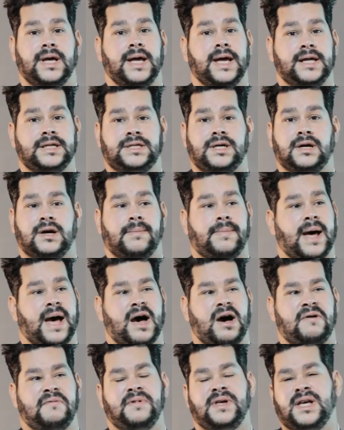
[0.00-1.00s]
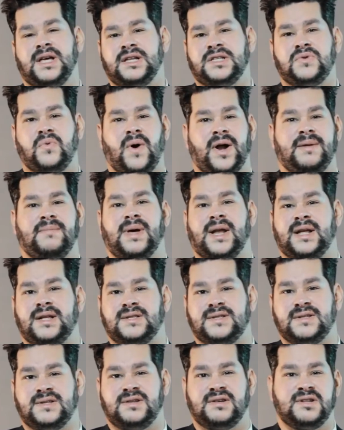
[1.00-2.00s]
It took about eh, twenty
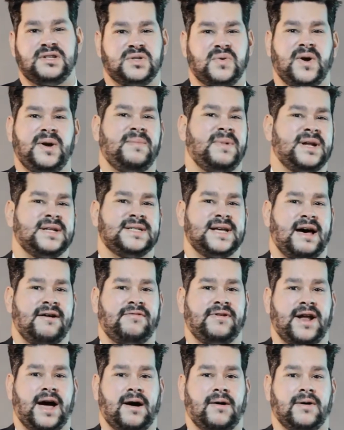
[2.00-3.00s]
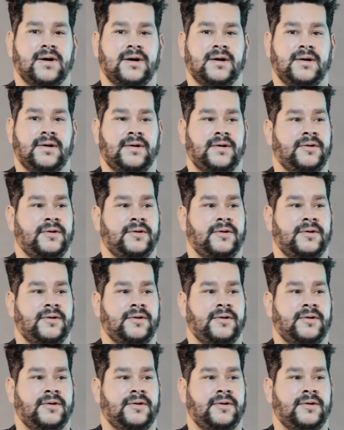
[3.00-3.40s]
minutes, twenty minutes, half an hour.